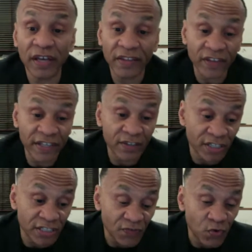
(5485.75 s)
And
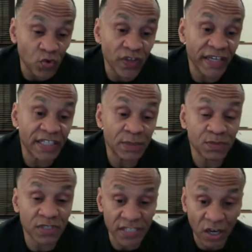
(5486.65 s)
it's food that
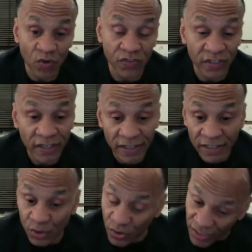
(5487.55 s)
keeps us healthy.
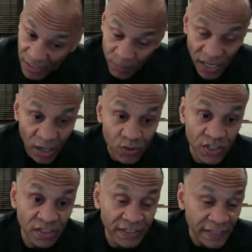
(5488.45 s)
You're going to keep the house
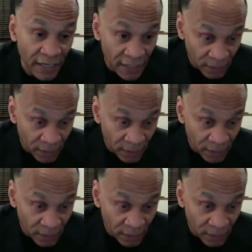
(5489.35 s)
clean.